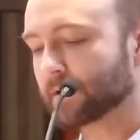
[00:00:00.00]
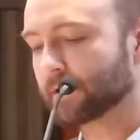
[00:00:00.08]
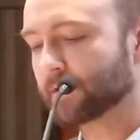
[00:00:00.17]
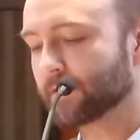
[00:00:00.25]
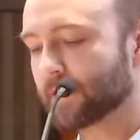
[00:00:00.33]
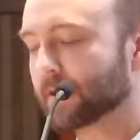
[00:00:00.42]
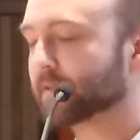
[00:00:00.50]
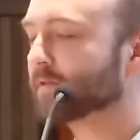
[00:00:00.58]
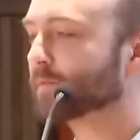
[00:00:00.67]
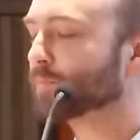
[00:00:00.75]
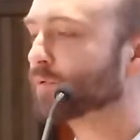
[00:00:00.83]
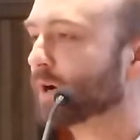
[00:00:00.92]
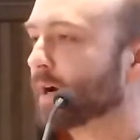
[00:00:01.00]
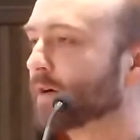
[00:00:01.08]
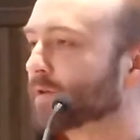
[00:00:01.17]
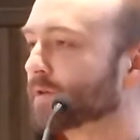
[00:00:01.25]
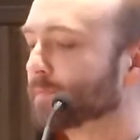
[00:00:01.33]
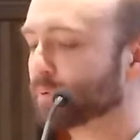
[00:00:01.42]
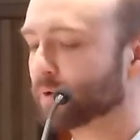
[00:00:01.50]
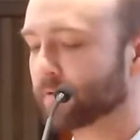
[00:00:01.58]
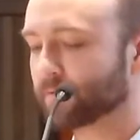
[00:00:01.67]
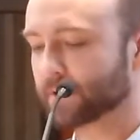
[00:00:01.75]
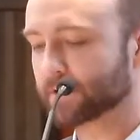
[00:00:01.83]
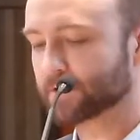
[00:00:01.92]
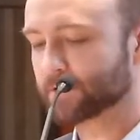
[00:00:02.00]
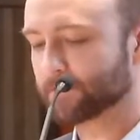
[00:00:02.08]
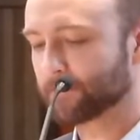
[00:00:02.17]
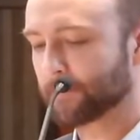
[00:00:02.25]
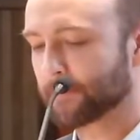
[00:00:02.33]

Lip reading: is that it's a prayer to privilege.